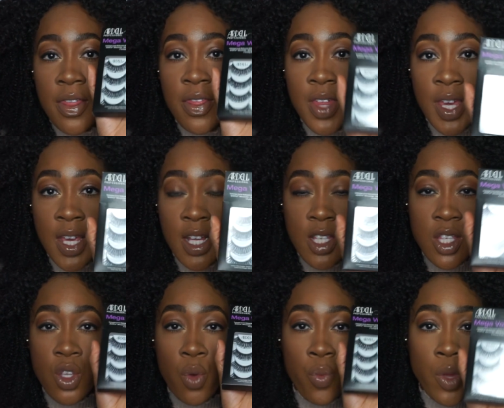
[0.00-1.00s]

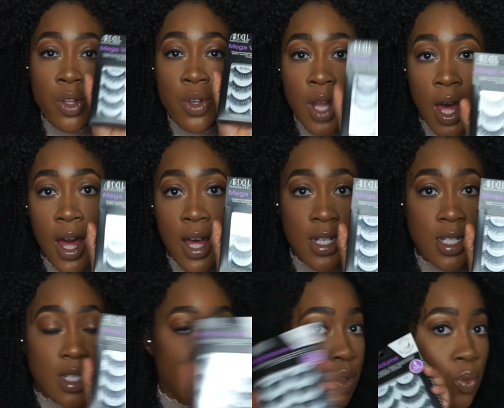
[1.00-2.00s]
These will not
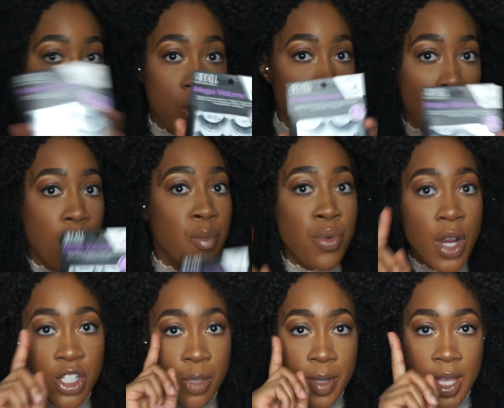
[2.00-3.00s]

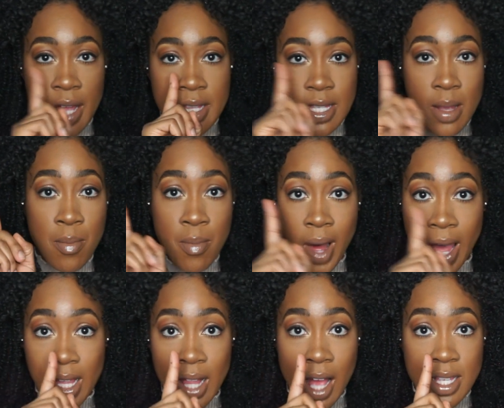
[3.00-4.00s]
brush up against
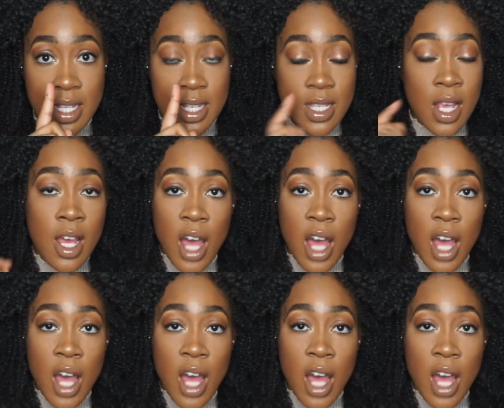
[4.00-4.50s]
my glasses.